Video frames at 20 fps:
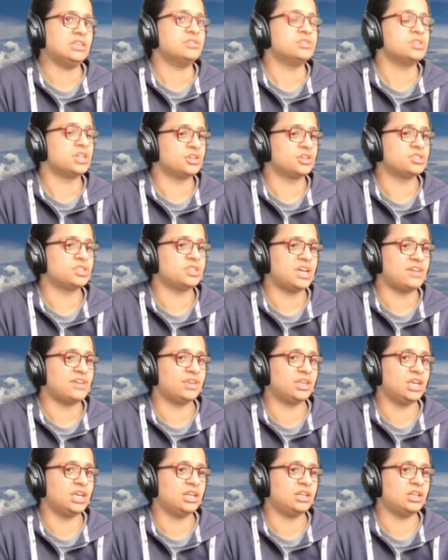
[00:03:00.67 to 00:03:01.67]
easier to
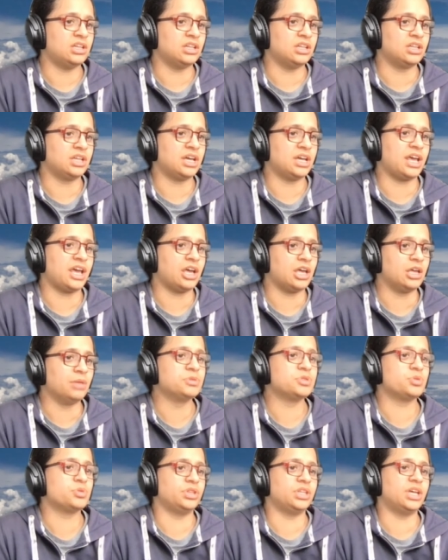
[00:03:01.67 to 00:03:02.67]
navigate. It, it kind of
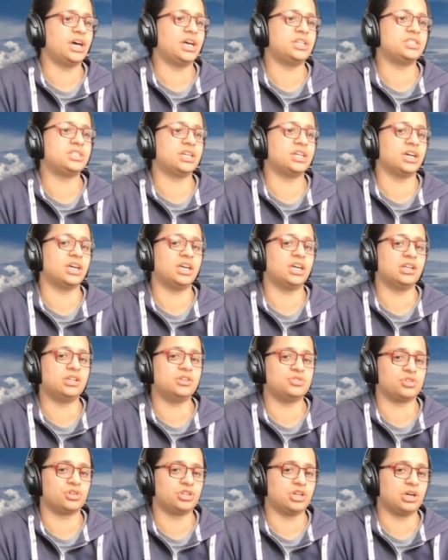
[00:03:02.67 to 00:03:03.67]
helps with that uh, end
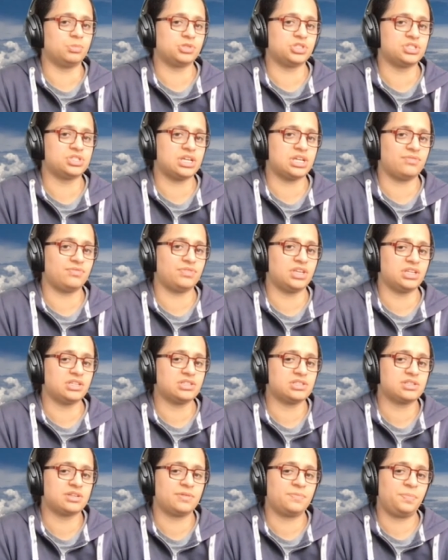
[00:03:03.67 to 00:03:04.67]
user adoption side of
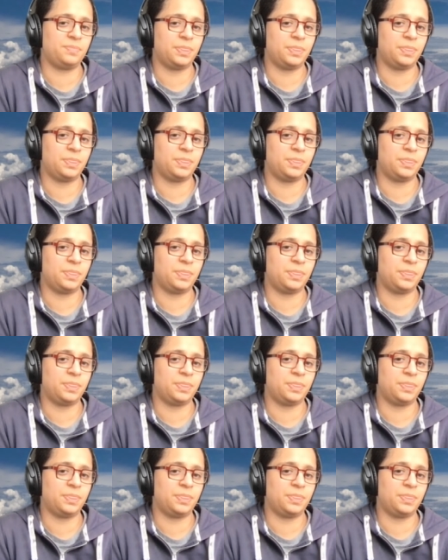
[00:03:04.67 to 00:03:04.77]
things.